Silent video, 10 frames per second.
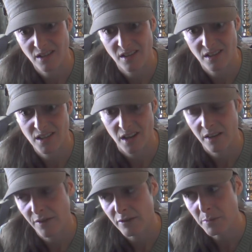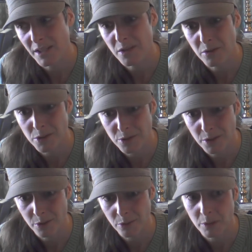You're stuck. If everybody knew the
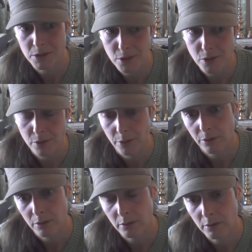truth, what's the truth?